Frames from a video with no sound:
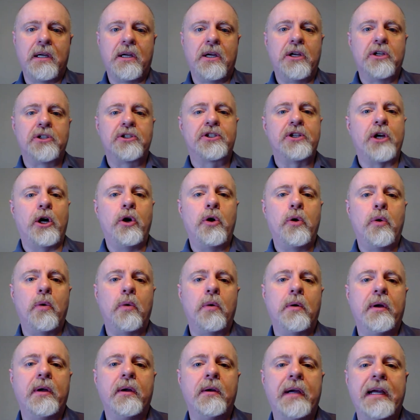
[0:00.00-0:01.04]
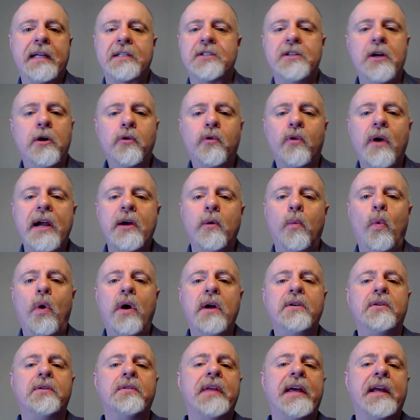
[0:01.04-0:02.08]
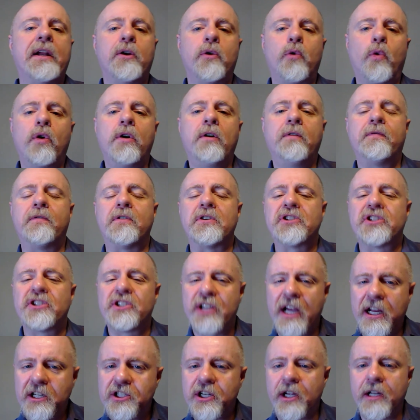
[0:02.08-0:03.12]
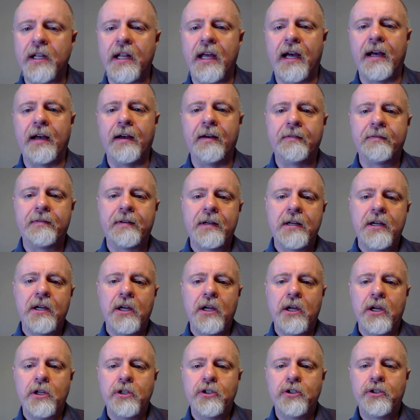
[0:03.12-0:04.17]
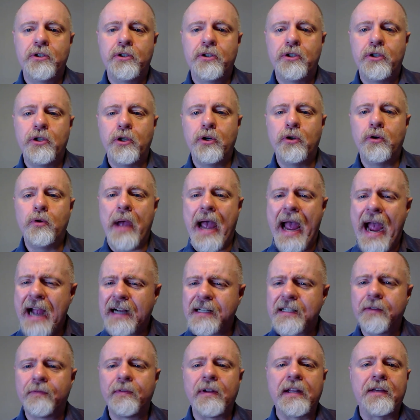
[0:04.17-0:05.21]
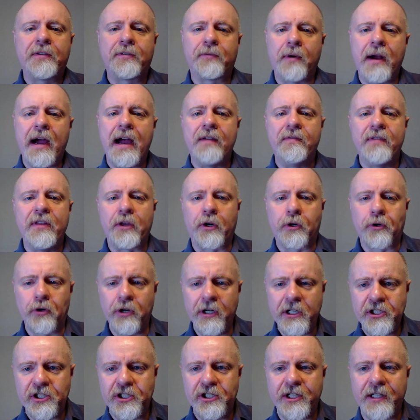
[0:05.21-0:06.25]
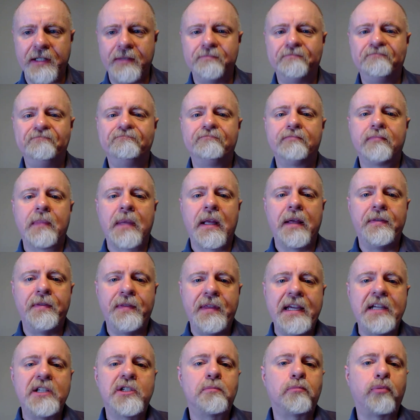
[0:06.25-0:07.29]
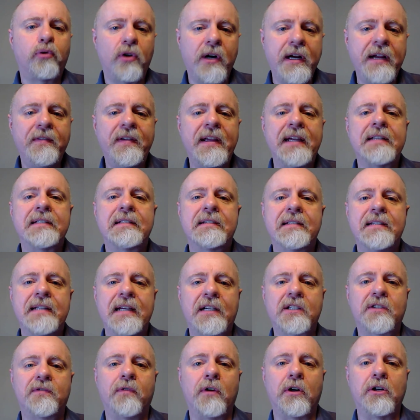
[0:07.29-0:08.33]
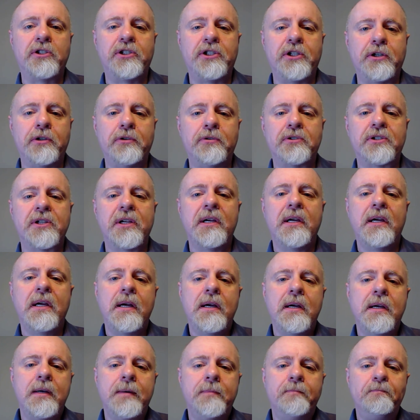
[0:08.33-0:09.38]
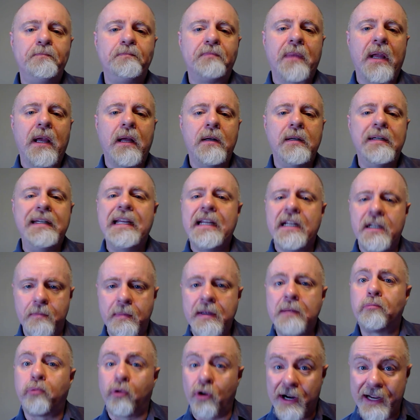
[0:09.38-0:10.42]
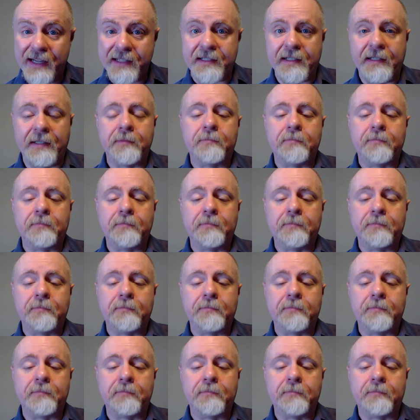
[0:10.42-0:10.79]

So it's no great wonder that in order for such a love to actively thrive in the Christian, these previous six virtues need to be present